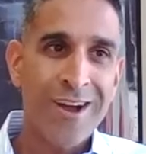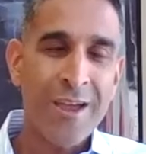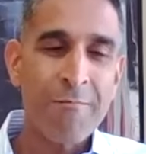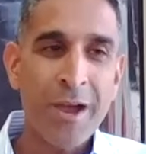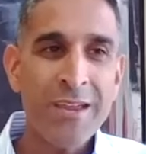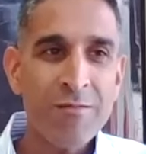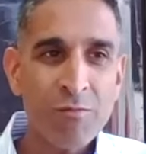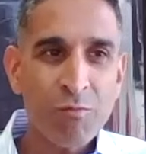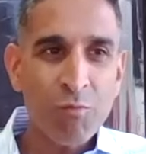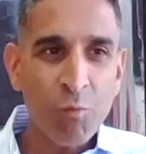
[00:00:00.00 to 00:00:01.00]
I might
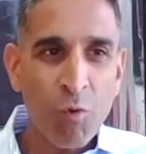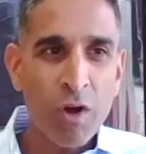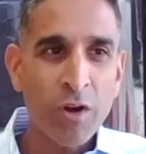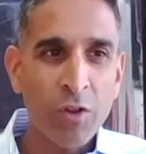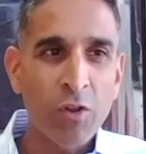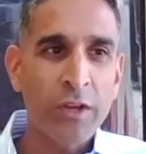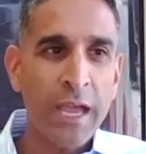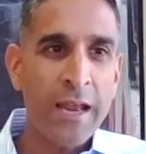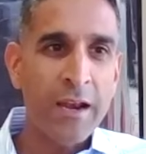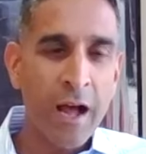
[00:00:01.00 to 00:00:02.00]
want to
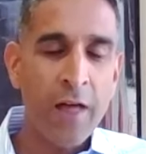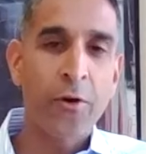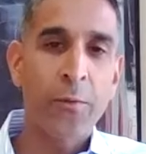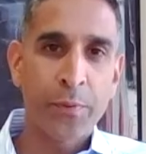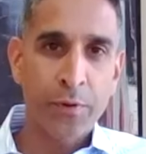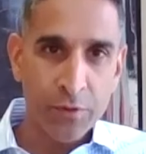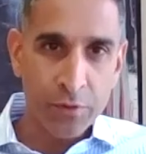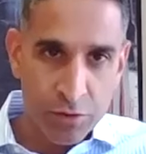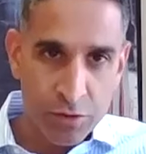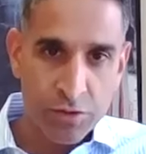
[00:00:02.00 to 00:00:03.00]
look at other
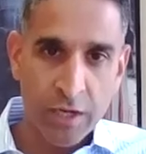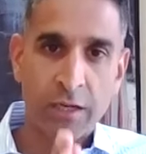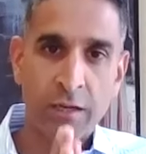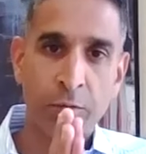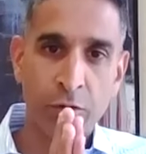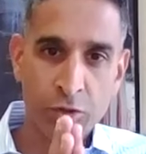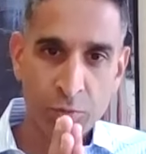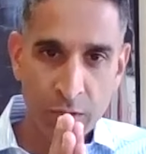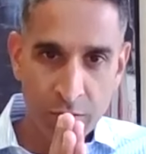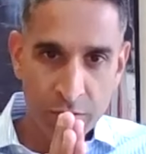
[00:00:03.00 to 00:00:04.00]
producers I can
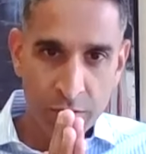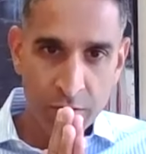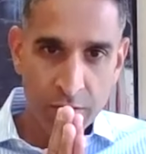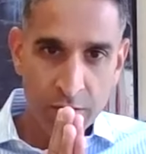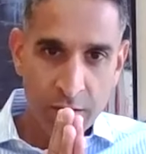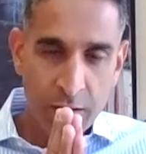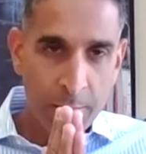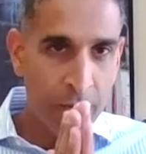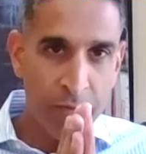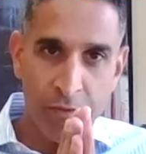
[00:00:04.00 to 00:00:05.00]
merge with,
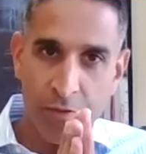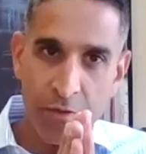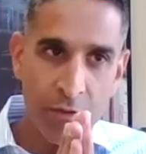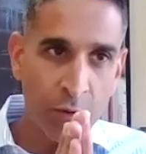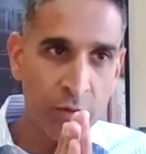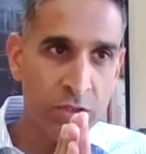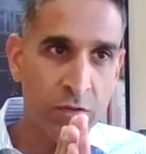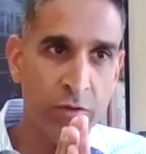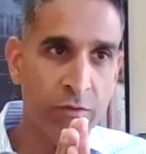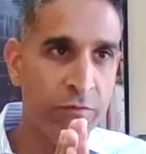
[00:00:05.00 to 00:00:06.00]
but those
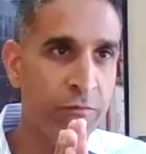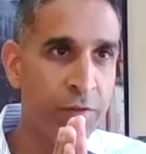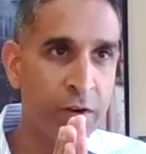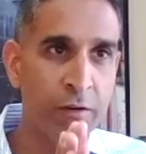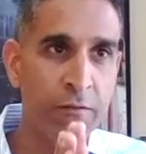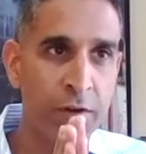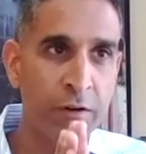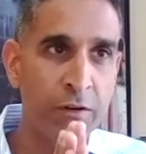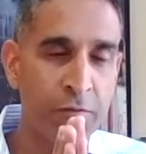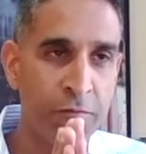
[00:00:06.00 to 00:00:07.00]
silver, very,
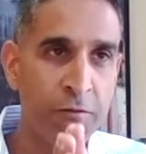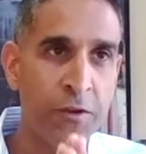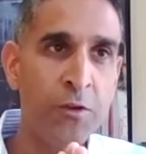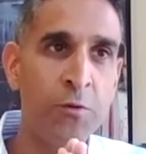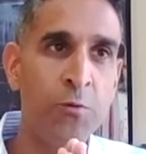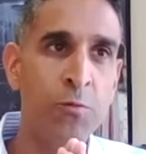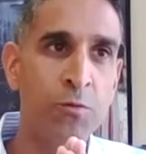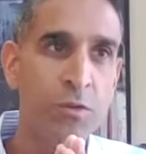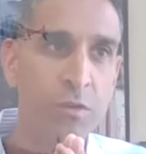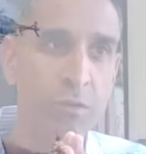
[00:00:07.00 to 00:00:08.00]
very few